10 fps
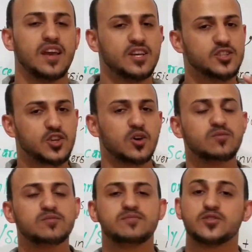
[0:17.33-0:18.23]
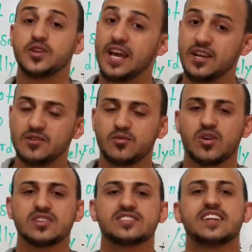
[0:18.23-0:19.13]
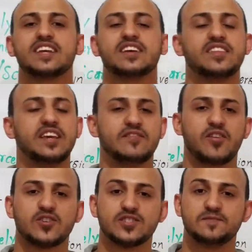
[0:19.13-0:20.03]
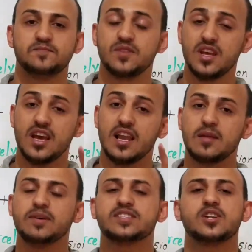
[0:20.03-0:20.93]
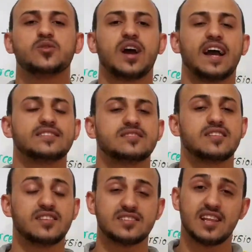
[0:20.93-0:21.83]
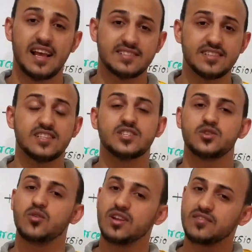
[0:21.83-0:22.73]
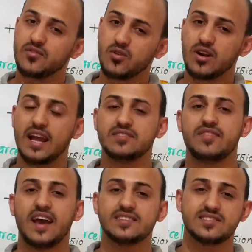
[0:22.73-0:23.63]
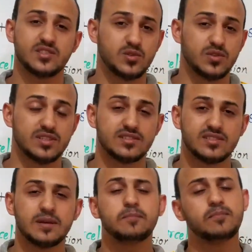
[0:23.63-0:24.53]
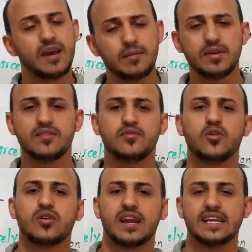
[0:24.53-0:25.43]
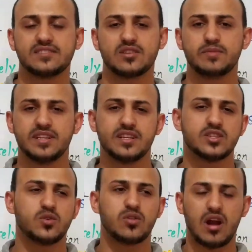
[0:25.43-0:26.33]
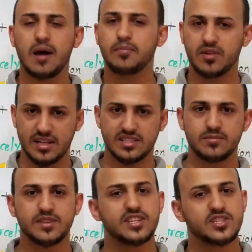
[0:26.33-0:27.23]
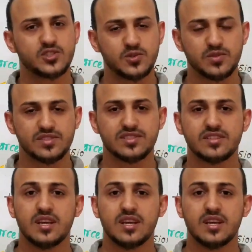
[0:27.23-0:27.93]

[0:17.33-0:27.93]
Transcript: So, today we're studying the inversion. Let me tell you guys, this lesson is only for advanced students, maybe for intermediate or upper intermediate students.